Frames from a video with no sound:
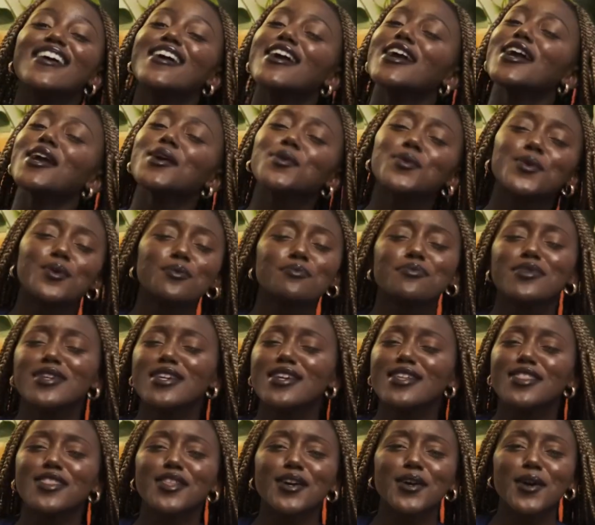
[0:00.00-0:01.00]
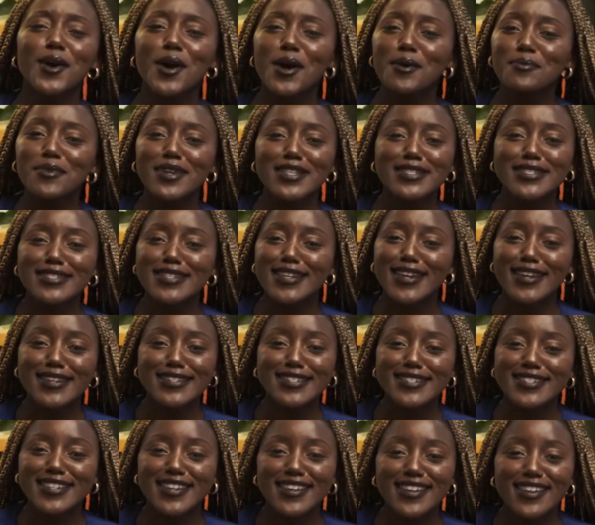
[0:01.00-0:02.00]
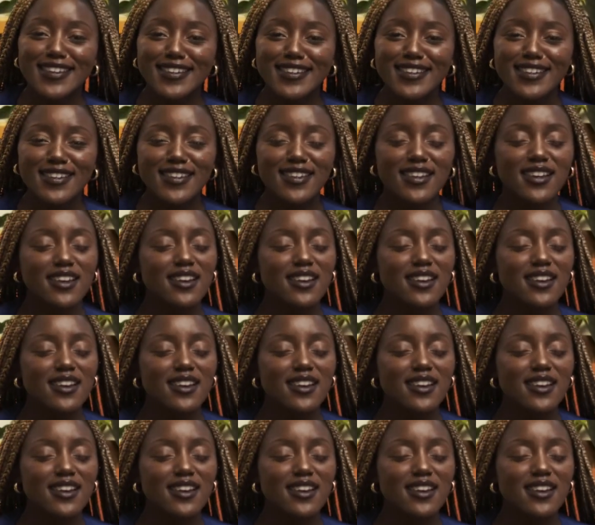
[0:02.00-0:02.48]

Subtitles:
It will be in the comment section.